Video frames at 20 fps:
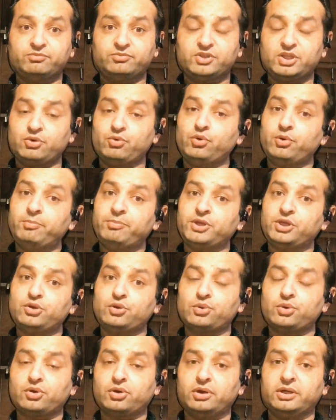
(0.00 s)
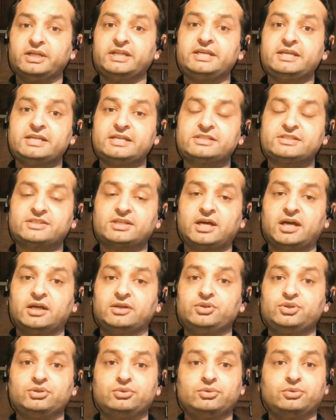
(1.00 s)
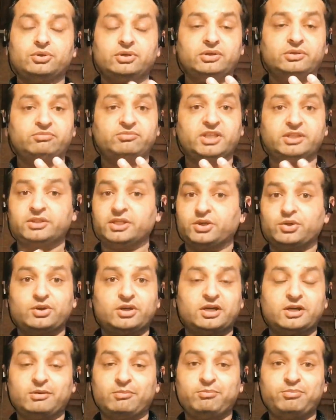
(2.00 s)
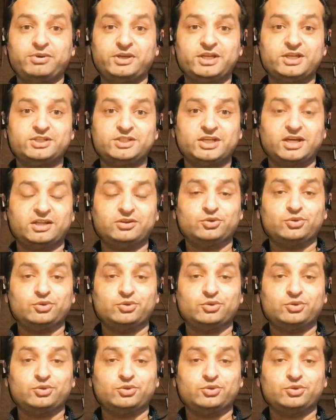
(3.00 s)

There will be your colleagues, they're going to complete,